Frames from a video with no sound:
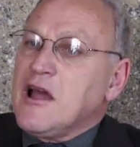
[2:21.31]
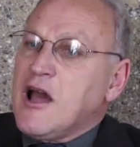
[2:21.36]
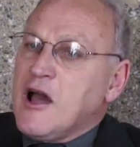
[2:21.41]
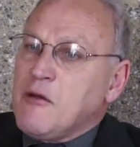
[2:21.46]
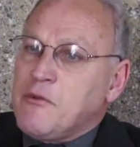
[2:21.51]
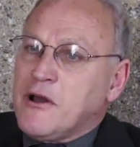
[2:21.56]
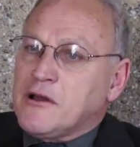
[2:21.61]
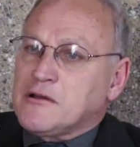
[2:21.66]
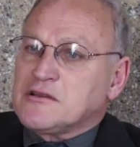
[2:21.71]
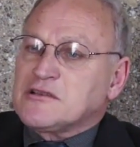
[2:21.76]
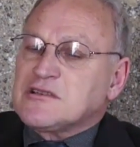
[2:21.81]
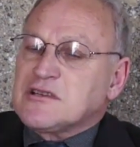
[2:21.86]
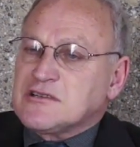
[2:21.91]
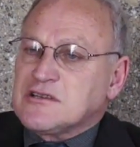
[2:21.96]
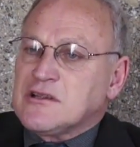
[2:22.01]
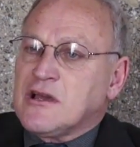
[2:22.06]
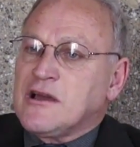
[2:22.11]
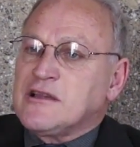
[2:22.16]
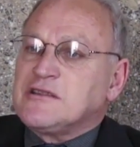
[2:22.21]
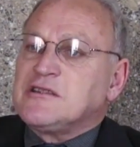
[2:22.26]
about a
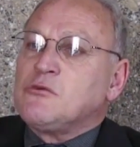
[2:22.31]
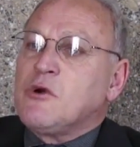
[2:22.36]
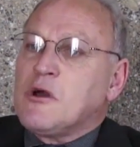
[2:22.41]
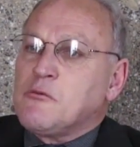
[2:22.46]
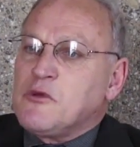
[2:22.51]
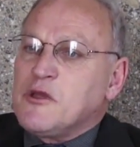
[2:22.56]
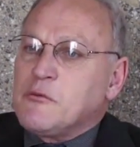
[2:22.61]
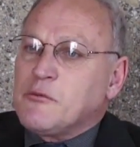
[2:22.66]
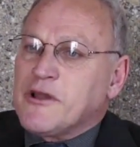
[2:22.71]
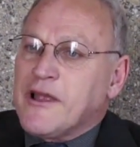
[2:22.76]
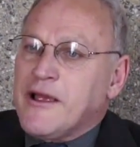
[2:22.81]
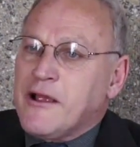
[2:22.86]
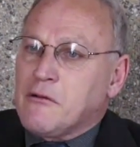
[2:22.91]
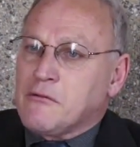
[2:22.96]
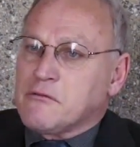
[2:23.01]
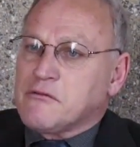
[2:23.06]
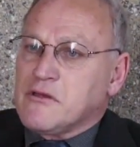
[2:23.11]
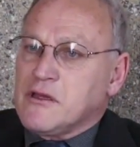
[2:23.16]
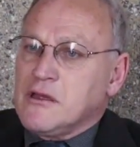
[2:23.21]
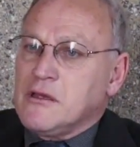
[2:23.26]
society where people are
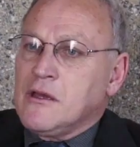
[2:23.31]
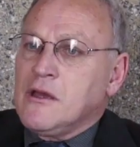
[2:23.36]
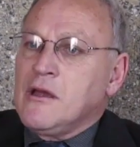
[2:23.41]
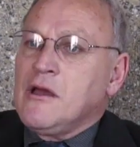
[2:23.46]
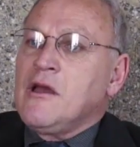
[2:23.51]
healthy